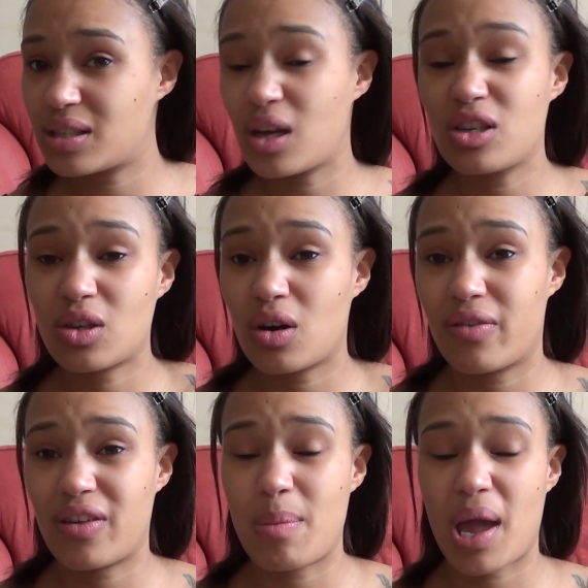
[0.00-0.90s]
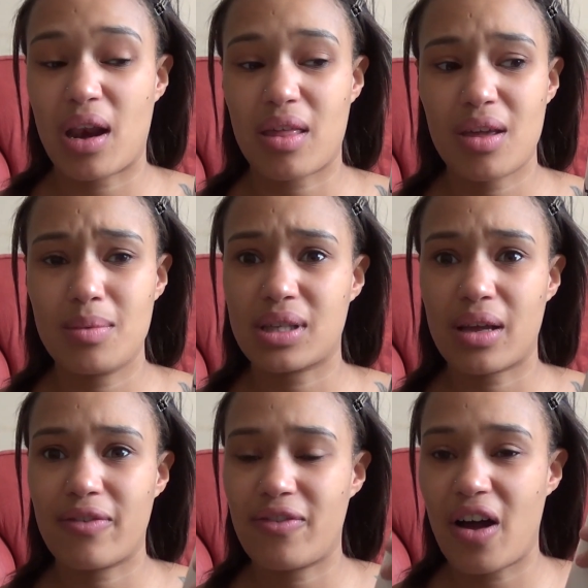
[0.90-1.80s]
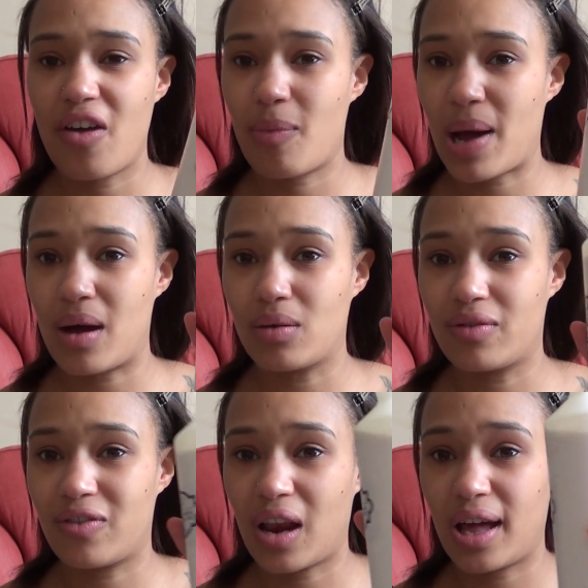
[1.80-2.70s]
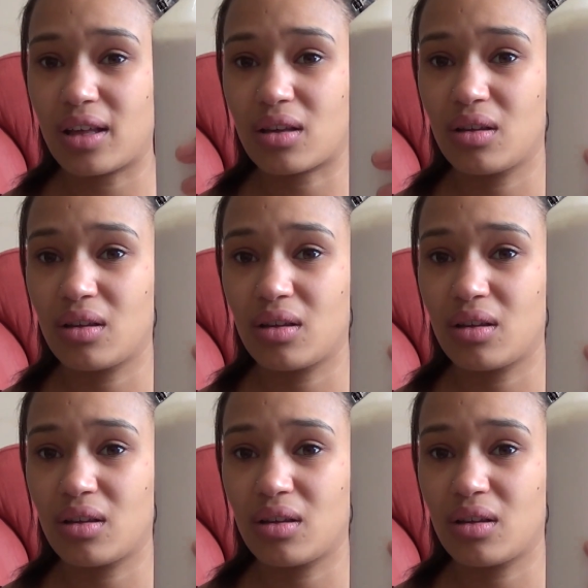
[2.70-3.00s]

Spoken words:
so I just got it off eBay and I think it was like £5 for like,